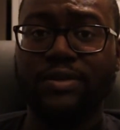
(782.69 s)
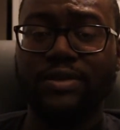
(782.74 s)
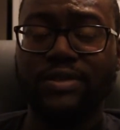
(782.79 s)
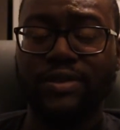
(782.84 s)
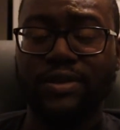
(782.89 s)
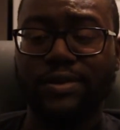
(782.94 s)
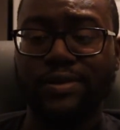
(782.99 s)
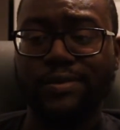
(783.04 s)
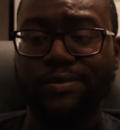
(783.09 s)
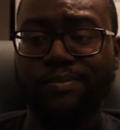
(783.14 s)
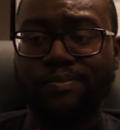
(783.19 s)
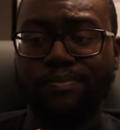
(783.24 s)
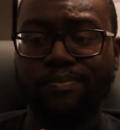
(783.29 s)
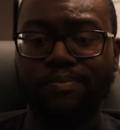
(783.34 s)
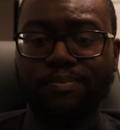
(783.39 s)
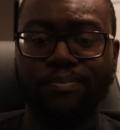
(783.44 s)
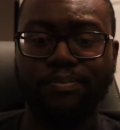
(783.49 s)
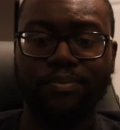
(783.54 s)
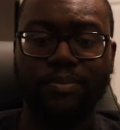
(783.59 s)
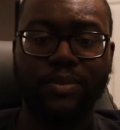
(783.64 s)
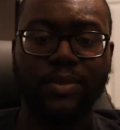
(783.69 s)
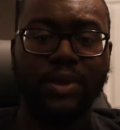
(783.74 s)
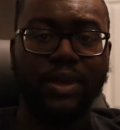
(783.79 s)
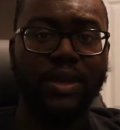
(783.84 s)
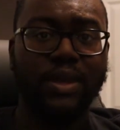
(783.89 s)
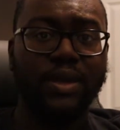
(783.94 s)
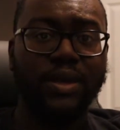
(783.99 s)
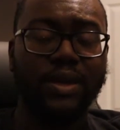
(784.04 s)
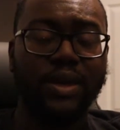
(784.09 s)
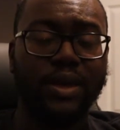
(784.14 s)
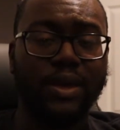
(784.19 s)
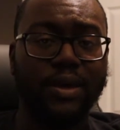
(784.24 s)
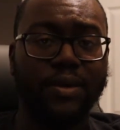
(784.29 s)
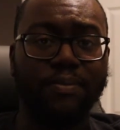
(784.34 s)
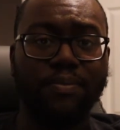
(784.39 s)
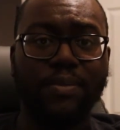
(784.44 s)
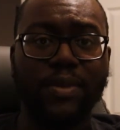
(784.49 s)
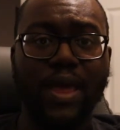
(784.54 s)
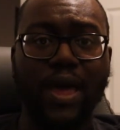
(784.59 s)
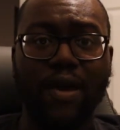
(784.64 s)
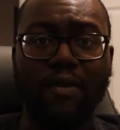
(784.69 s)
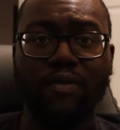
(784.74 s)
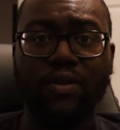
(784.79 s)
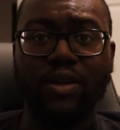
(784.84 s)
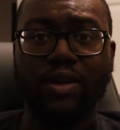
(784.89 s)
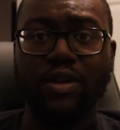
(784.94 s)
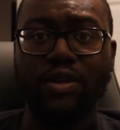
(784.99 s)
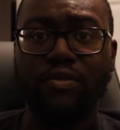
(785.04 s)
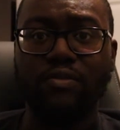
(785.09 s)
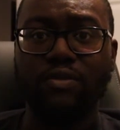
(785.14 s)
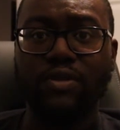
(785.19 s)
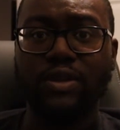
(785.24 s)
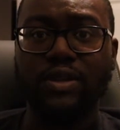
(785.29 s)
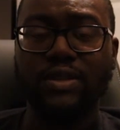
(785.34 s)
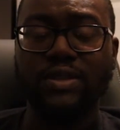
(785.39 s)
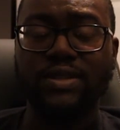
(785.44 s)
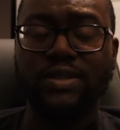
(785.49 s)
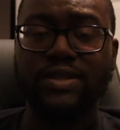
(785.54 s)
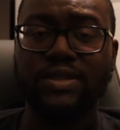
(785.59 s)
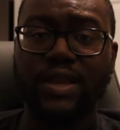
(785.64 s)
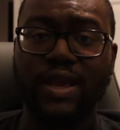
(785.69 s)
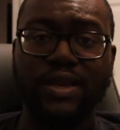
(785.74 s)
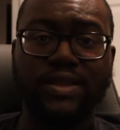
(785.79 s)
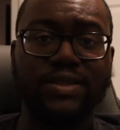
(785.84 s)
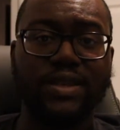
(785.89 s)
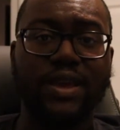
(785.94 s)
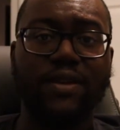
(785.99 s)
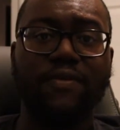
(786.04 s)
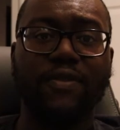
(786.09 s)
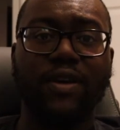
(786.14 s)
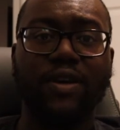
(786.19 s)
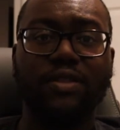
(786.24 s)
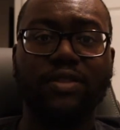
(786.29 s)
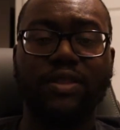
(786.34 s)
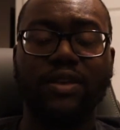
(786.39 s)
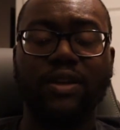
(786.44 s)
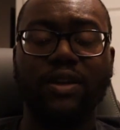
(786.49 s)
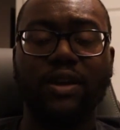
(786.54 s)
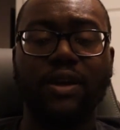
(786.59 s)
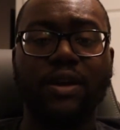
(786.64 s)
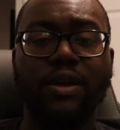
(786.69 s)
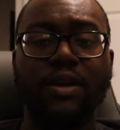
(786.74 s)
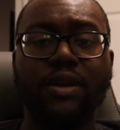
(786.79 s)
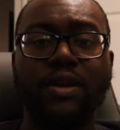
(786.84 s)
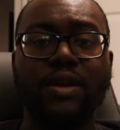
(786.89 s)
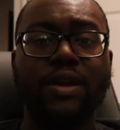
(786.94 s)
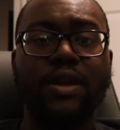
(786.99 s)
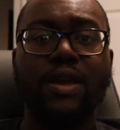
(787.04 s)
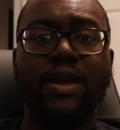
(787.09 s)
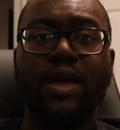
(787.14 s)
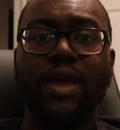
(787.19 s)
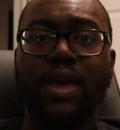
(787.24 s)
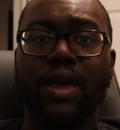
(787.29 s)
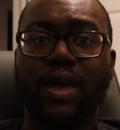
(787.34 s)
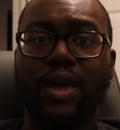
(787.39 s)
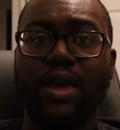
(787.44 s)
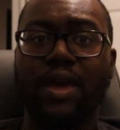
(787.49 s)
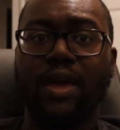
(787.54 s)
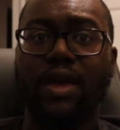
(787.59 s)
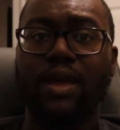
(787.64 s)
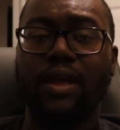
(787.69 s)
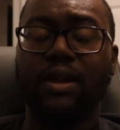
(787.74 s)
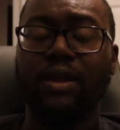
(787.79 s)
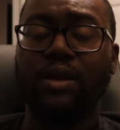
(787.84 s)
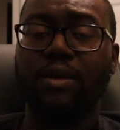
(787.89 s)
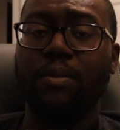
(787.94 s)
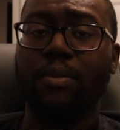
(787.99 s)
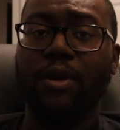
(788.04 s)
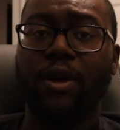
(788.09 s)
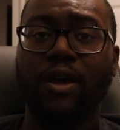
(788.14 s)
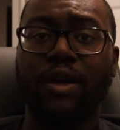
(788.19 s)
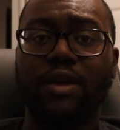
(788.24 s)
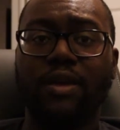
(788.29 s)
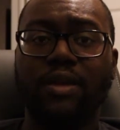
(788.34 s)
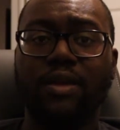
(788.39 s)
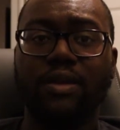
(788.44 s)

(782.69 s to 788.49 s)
So yeah, have a good one. Stay safe out there, and goodbye.